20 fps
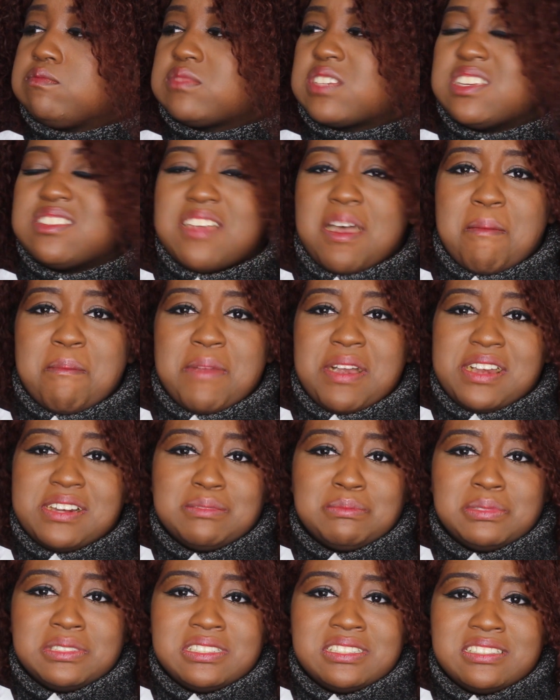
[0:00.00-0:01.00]
It's not
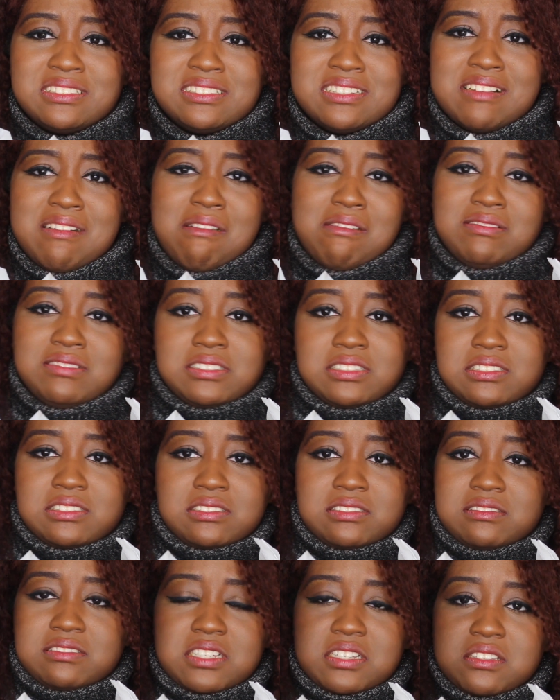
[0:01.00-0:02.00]
bad, but
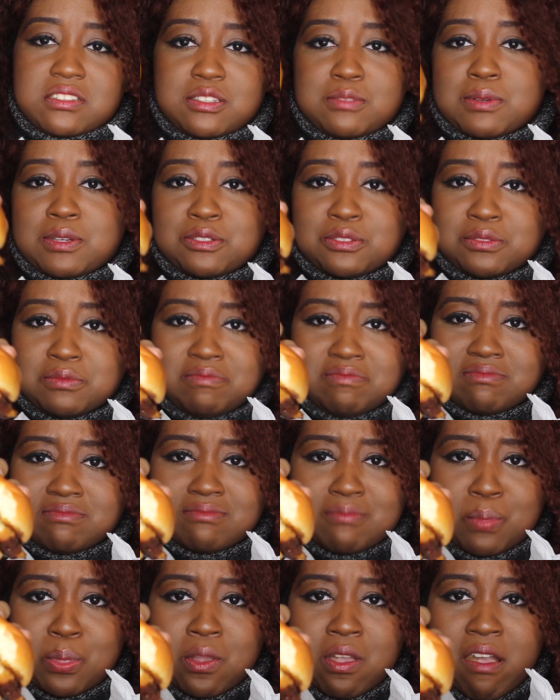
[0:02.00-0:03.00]
it's nothing special.
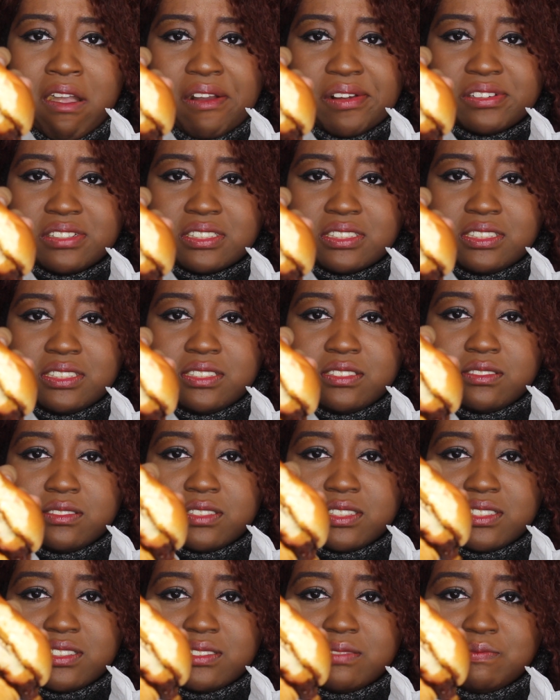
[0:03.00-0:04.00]
So eating
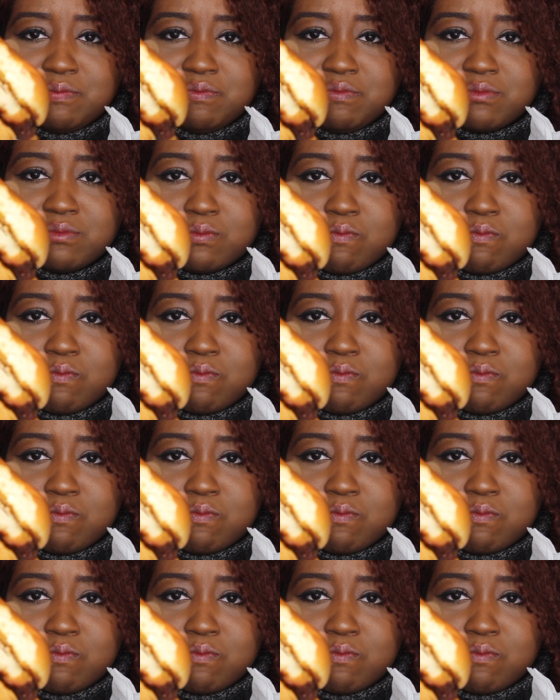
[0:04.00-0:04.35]
the